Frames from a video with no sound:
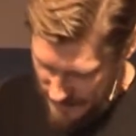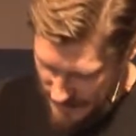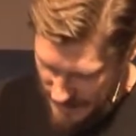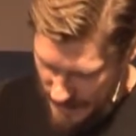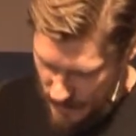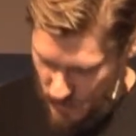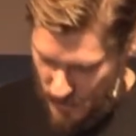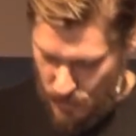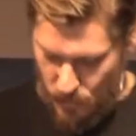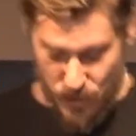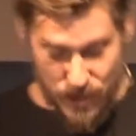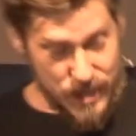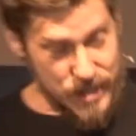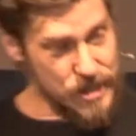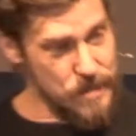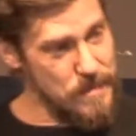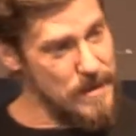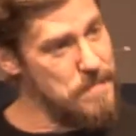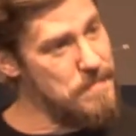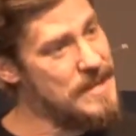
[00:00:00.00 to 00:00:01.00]
And we
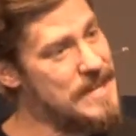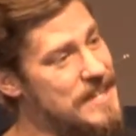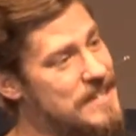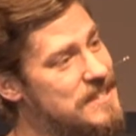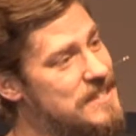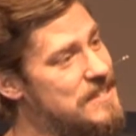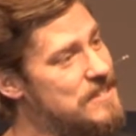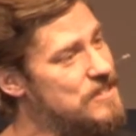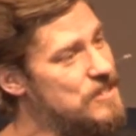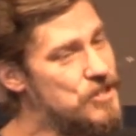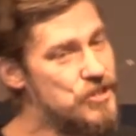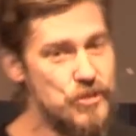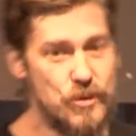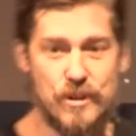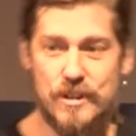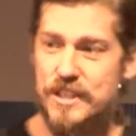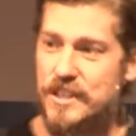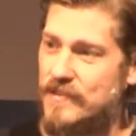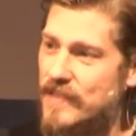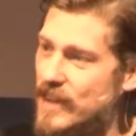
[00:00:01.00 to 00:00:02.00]
worship him because he's the
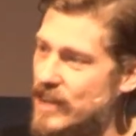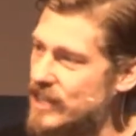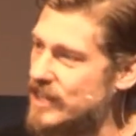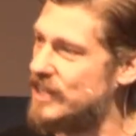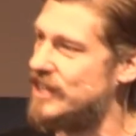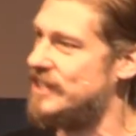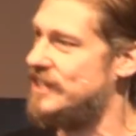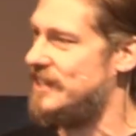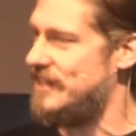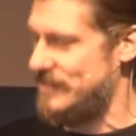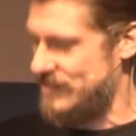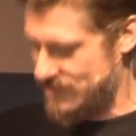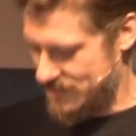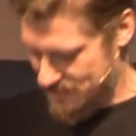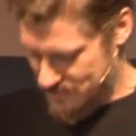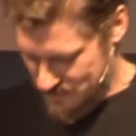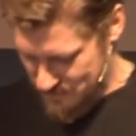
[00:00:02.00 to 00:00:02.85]
source of all goodness.